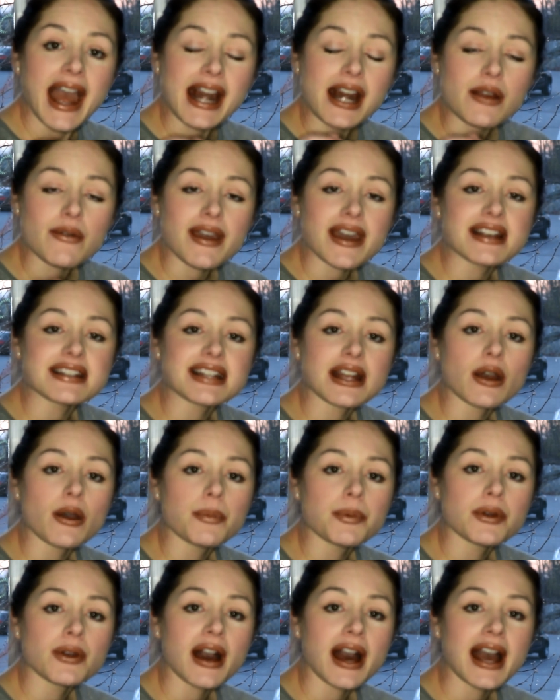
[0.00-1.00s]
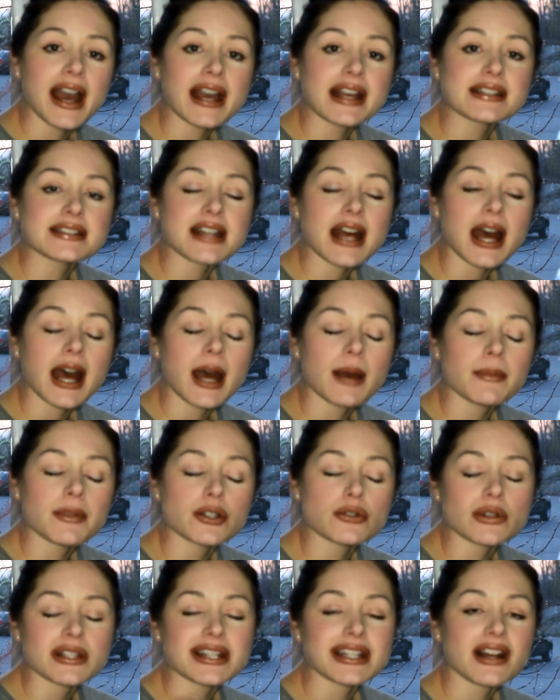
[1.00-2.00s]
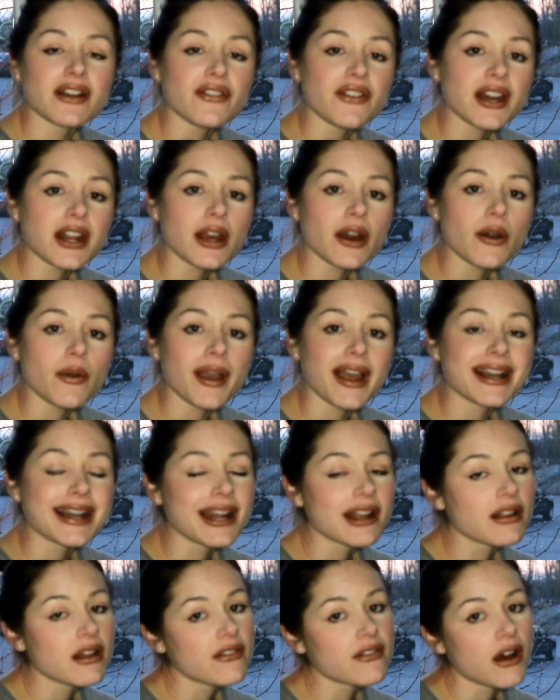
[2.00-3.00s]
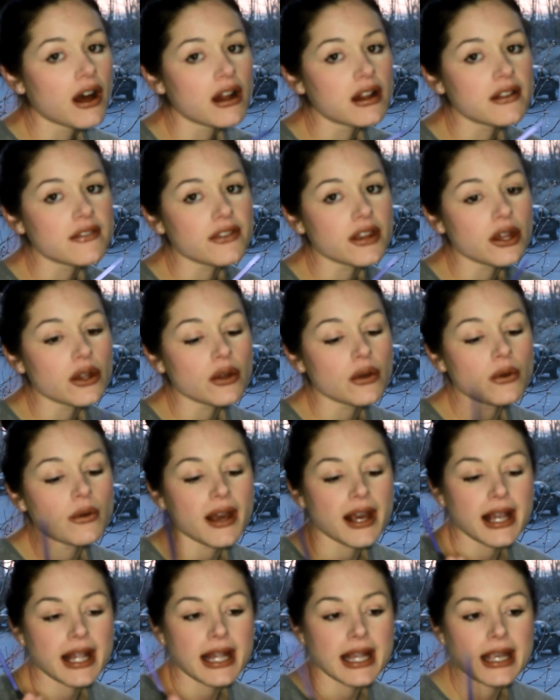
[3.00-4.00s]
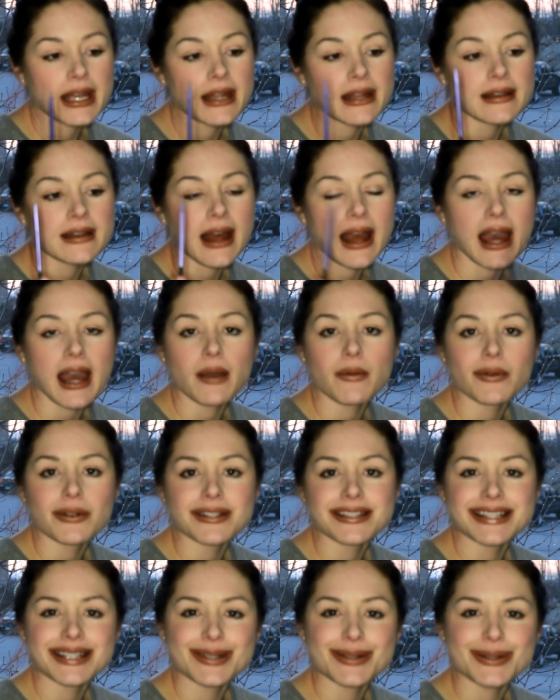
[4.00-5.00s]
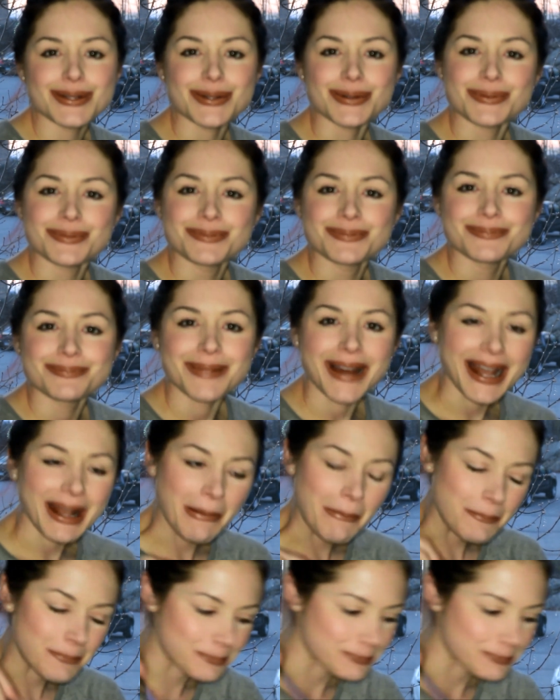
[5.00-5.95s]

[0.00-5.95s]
anyways, I hope you guys enjoyed this video, and I love all of you, and I will see you soon. Bye.